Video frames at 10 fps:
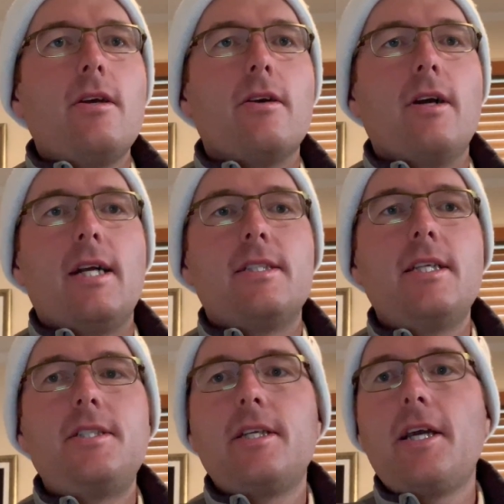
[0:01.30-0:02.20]
All right,
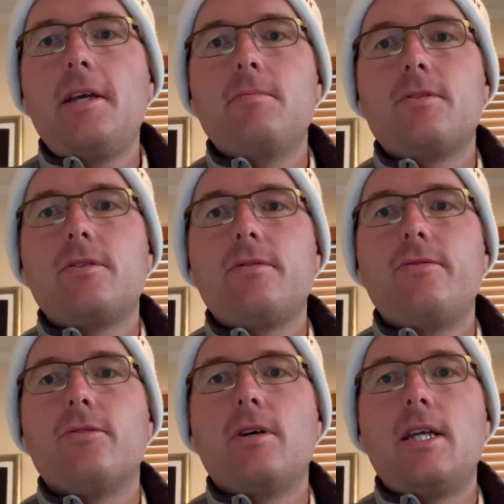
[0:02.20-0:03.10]
teaching games
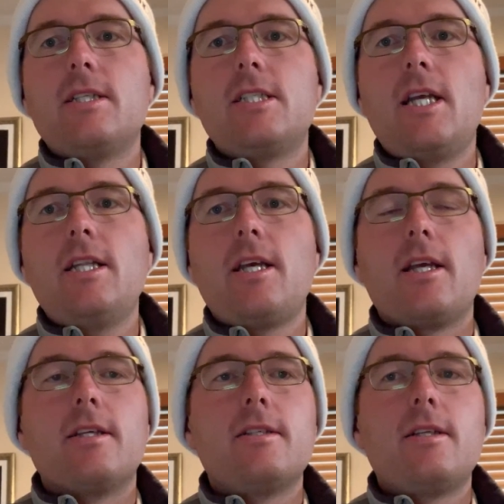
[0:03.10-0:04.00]
for
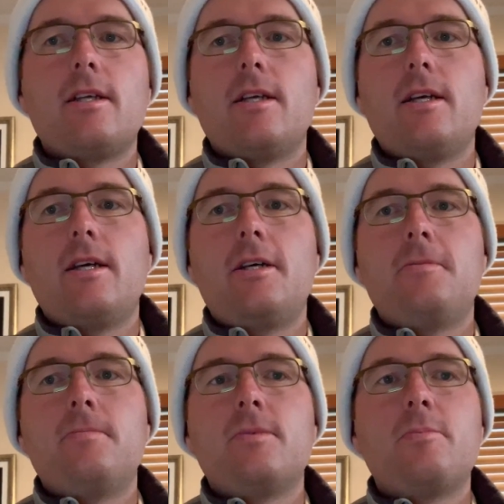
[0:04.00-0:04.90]
understanding
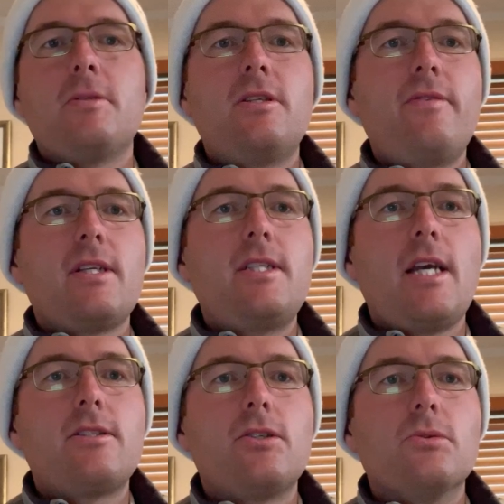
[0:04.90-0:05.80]
specific
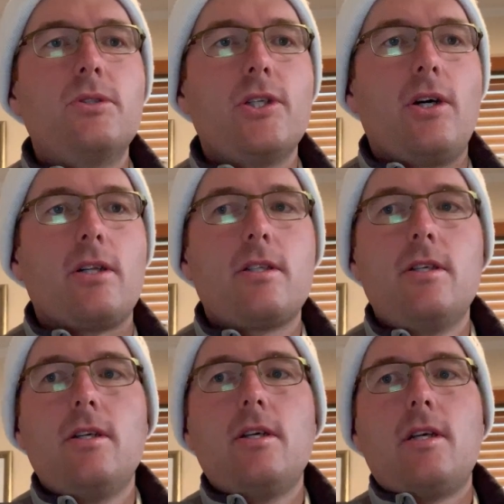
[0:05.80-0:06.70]
tactical shot.
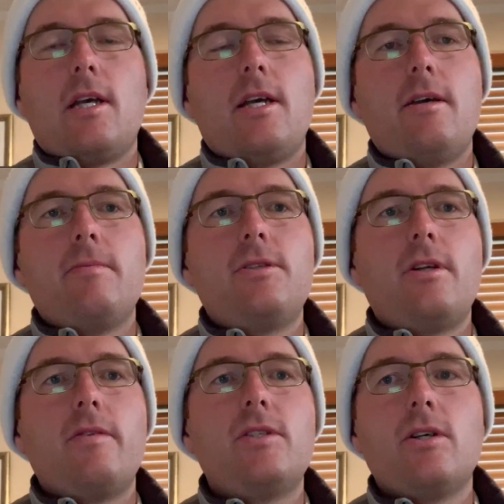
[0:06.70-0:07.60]
The
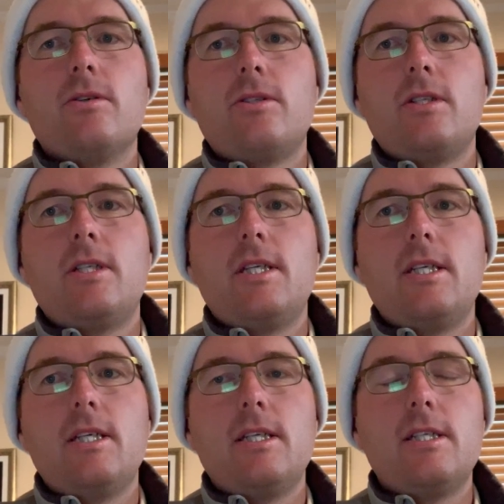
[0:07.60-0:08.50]
shot I've chosen
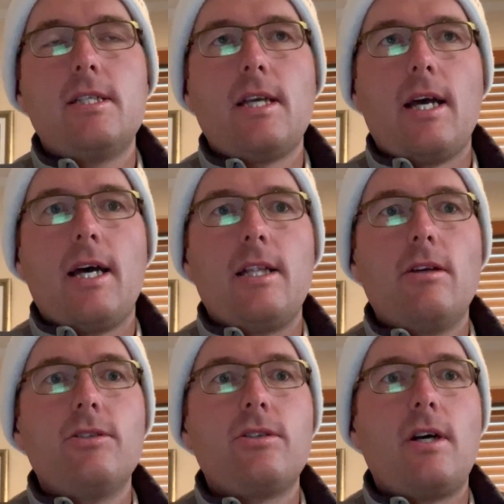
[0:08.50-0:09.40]
is a
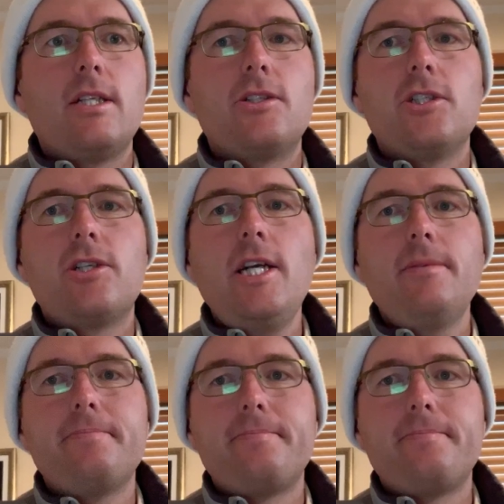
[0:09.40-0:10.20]
low shot under a tree.